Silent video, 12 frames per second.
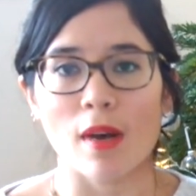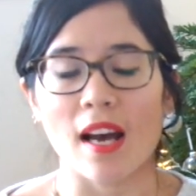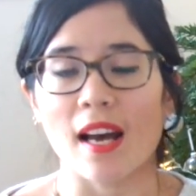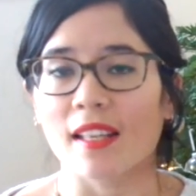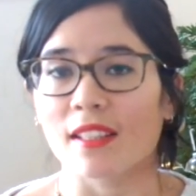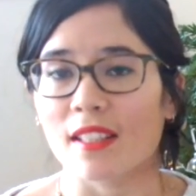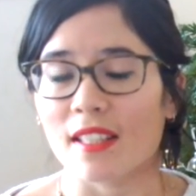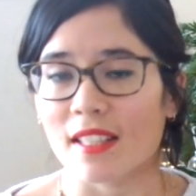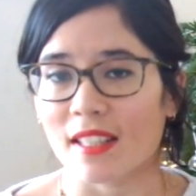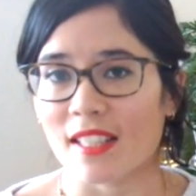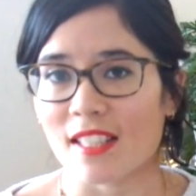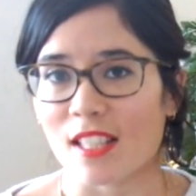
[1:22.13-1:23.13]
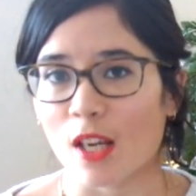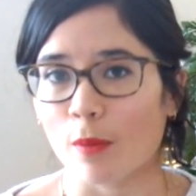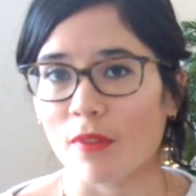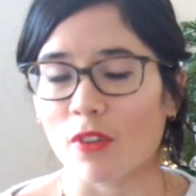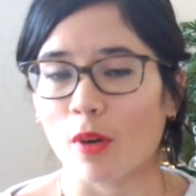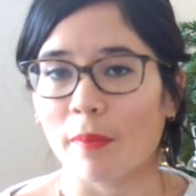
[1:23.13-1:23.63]
And this time
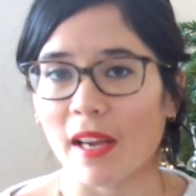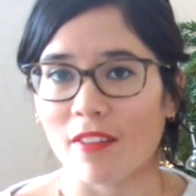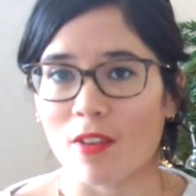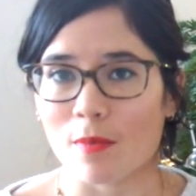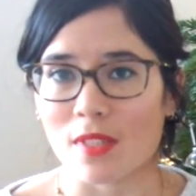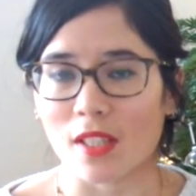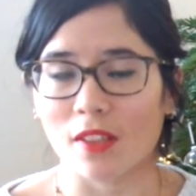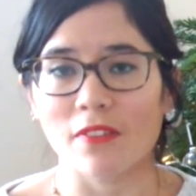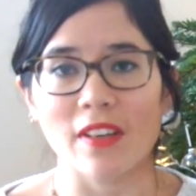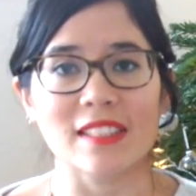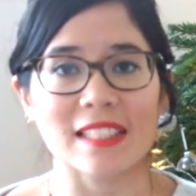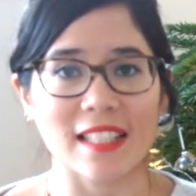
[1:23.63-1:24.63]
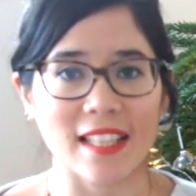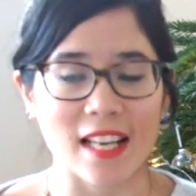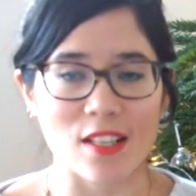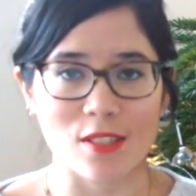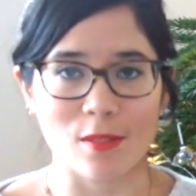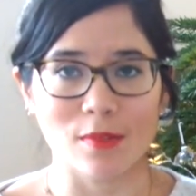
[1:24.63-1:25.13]
we've got barium sulfate and
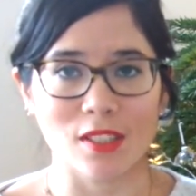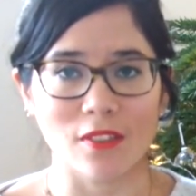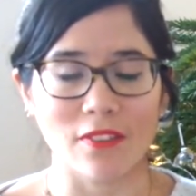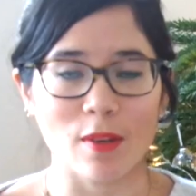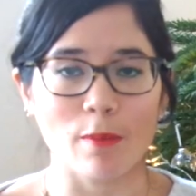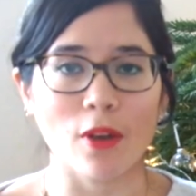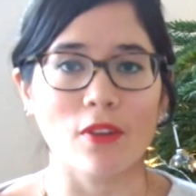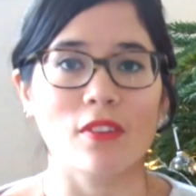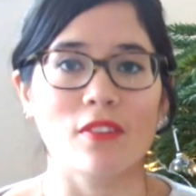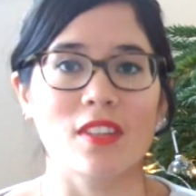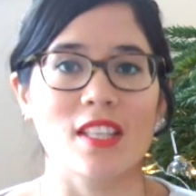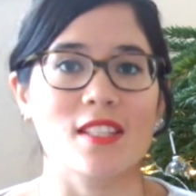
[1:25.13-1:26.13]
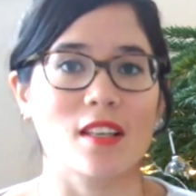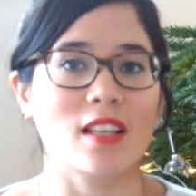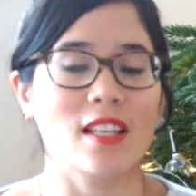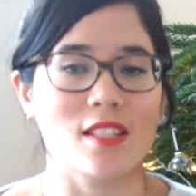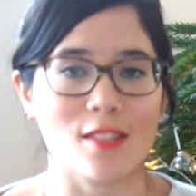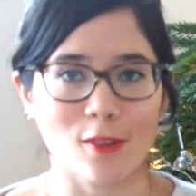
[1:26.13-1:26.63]
calcium sulfate, both of these are
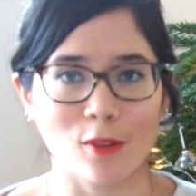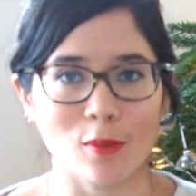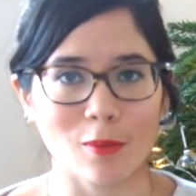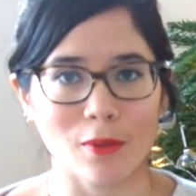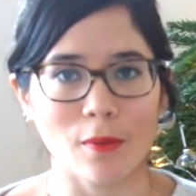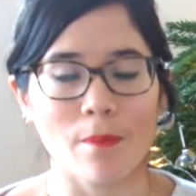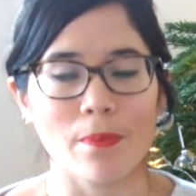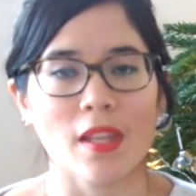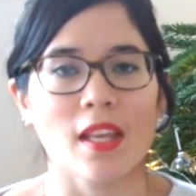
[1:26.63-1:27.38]
insoluble.